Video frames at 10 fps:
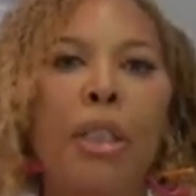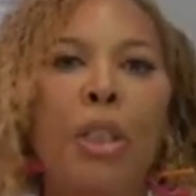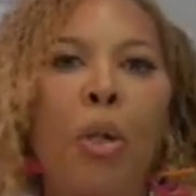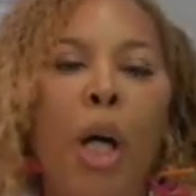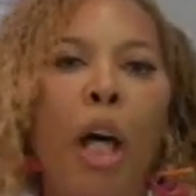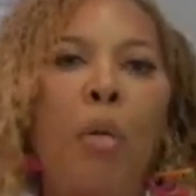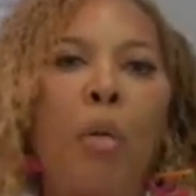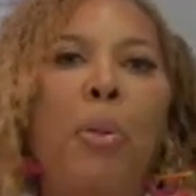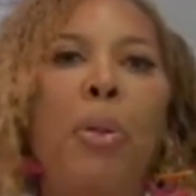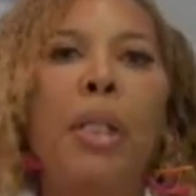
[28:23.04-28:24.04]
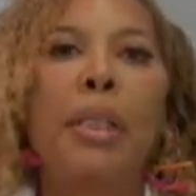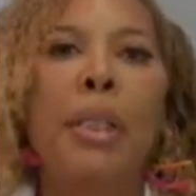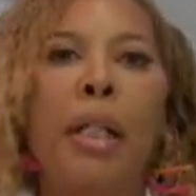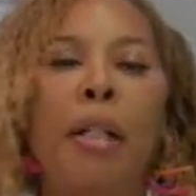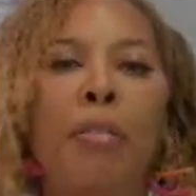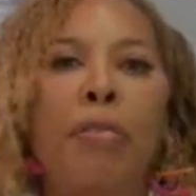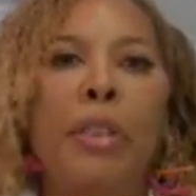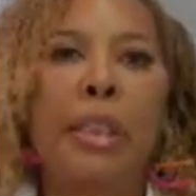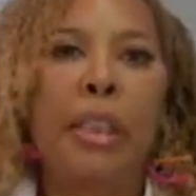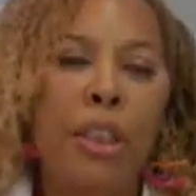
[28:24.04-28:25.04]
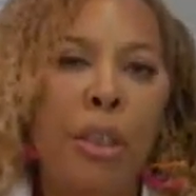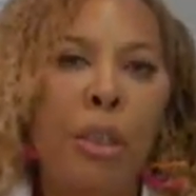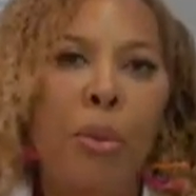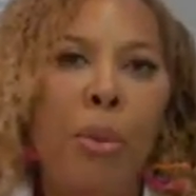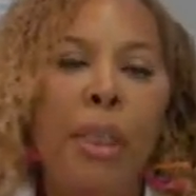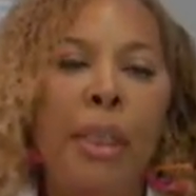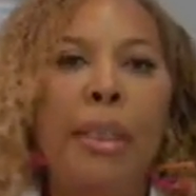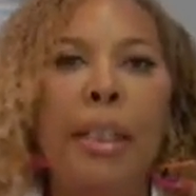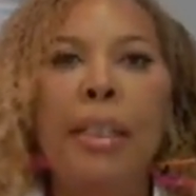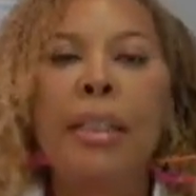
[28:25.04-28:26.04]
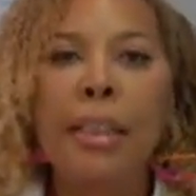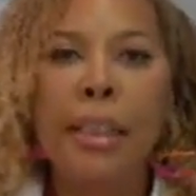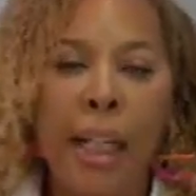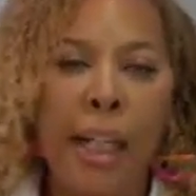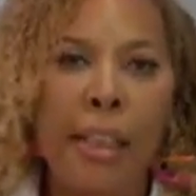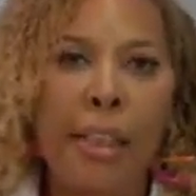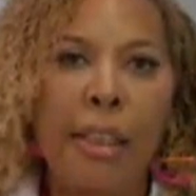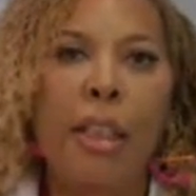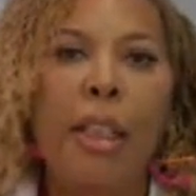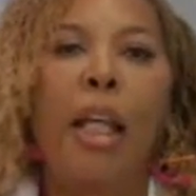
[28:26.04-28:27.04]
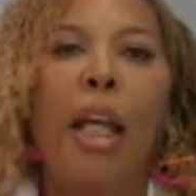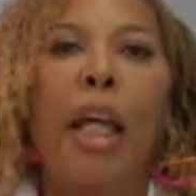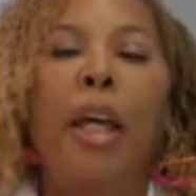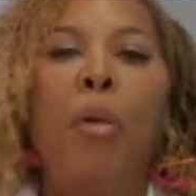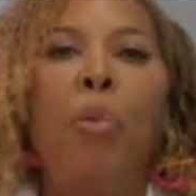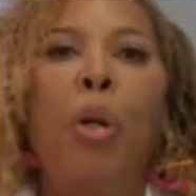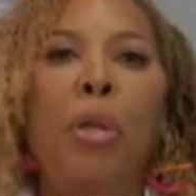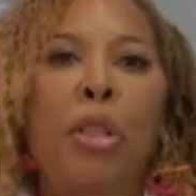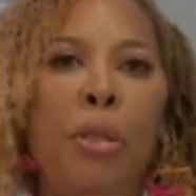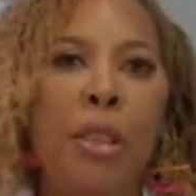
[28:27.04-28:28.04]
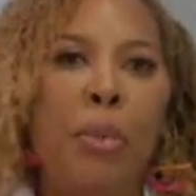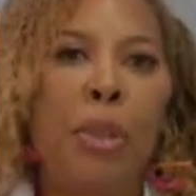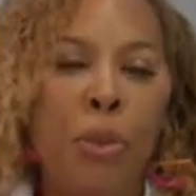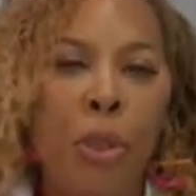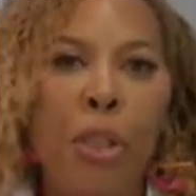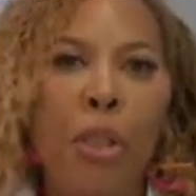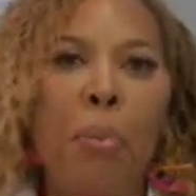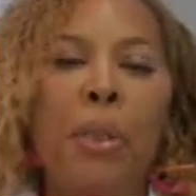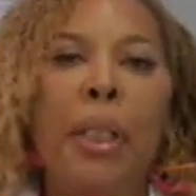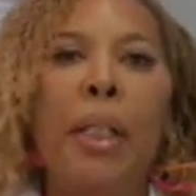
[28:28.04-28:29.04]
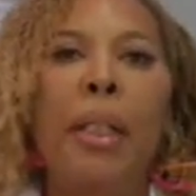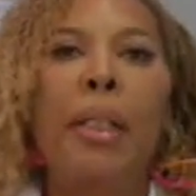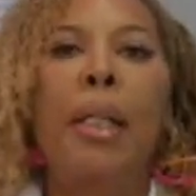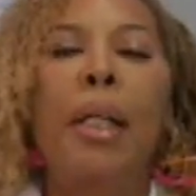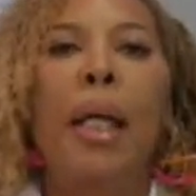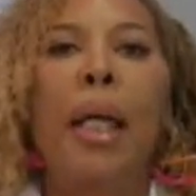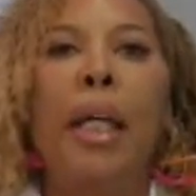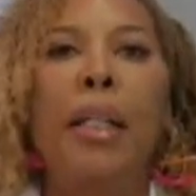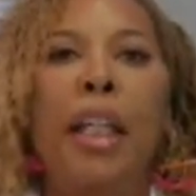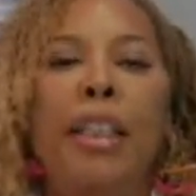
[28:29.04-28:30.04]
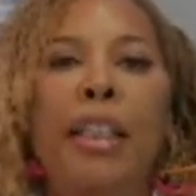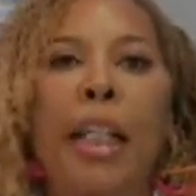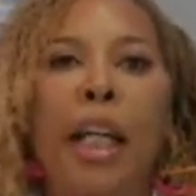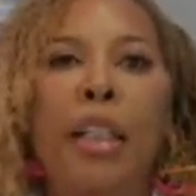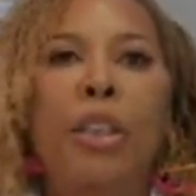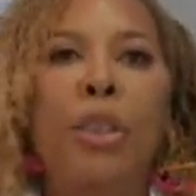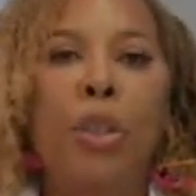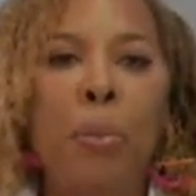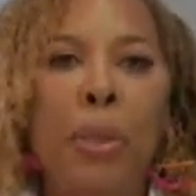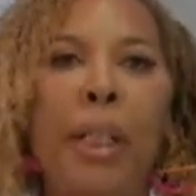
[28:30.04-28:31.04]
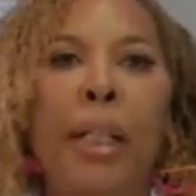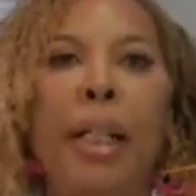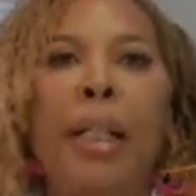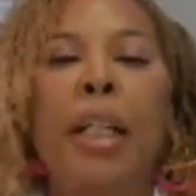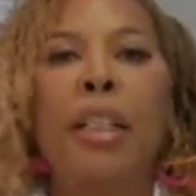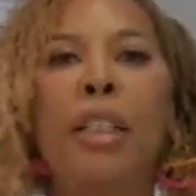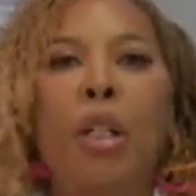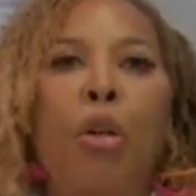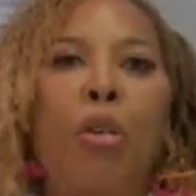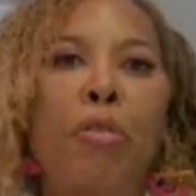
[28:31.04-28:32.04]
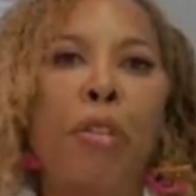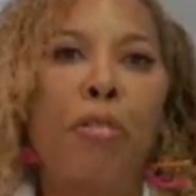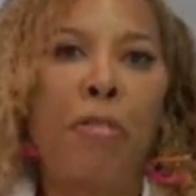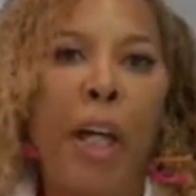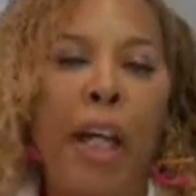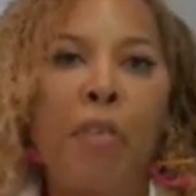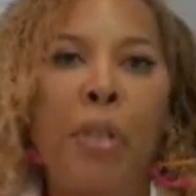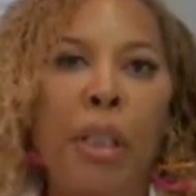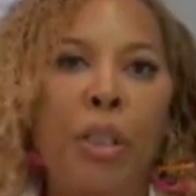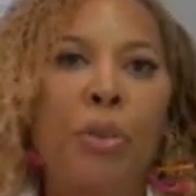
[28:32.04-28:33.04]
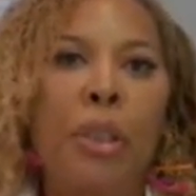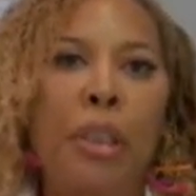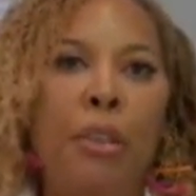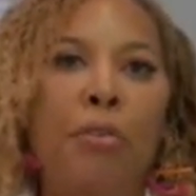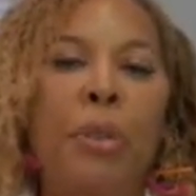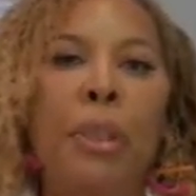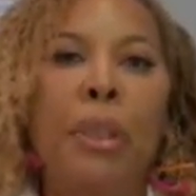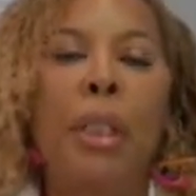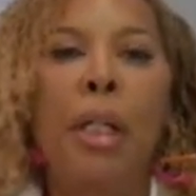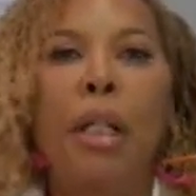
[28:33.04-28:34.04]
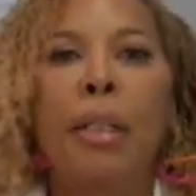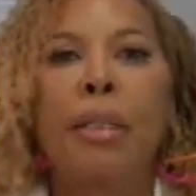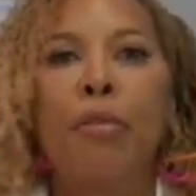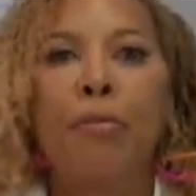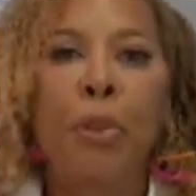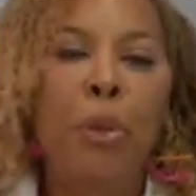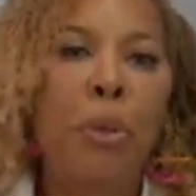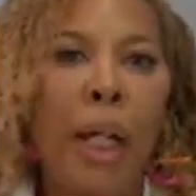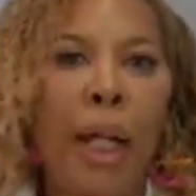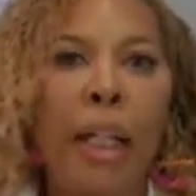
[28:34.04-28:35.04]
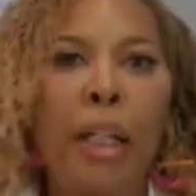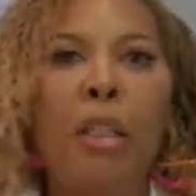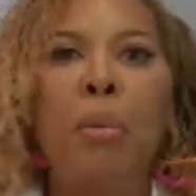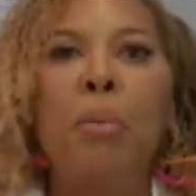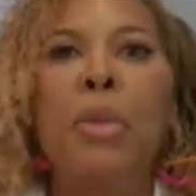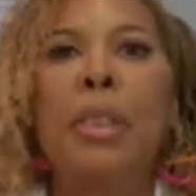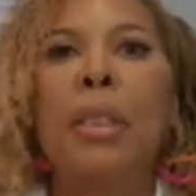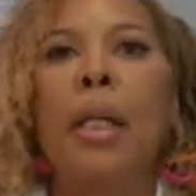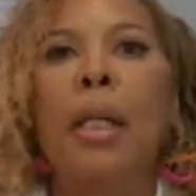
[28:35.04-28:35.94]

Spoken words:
So I brought a physician on that does a test, and what we do is we draw your blood and they test your blood against over 500 different food items,